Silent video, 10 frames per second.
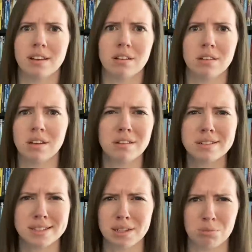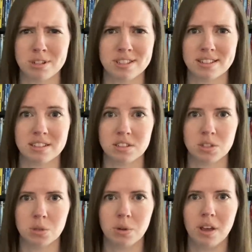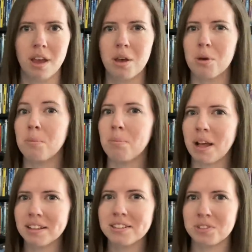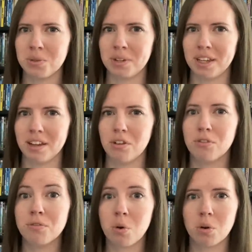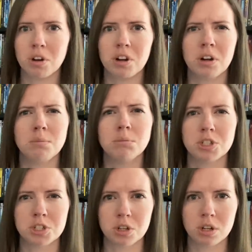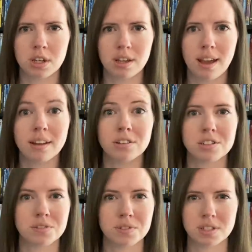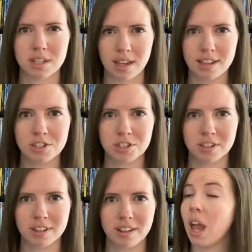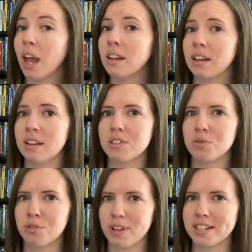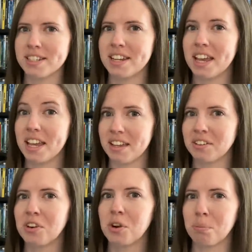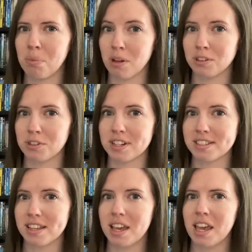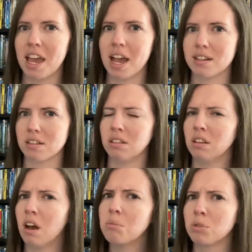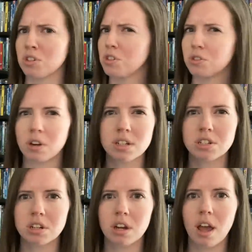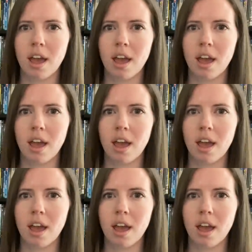all the other Disney princesses do. Belle is unique for her maturity and her sophistication, and it is reflected in her ball dress. It has a lot more structure,